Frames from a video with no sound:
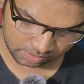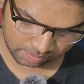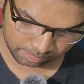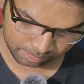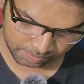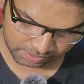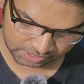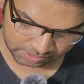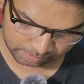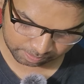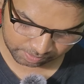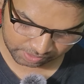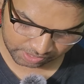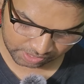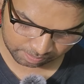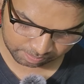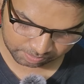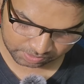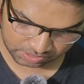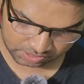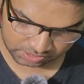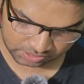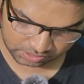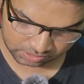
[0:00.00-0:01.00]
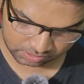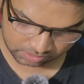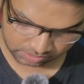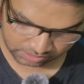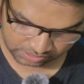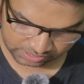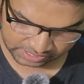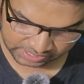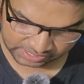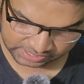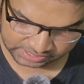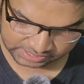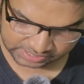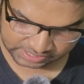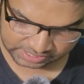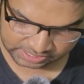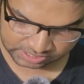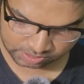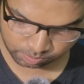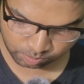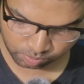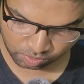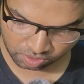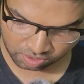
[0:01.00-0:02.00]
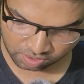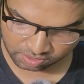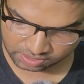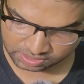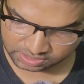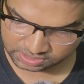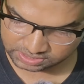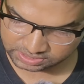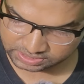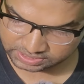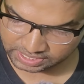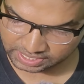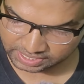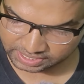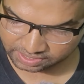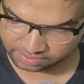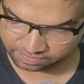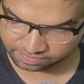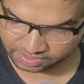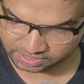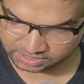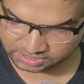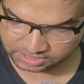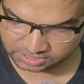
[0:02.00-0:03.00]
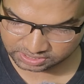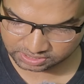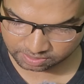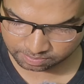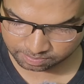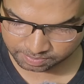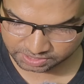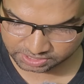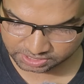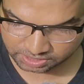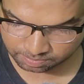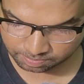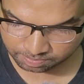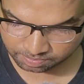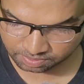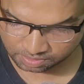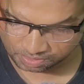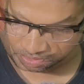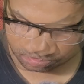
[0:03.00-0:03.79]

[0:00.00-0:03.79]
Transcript: Bishop captured e6 pawn, sacrificing the bishop.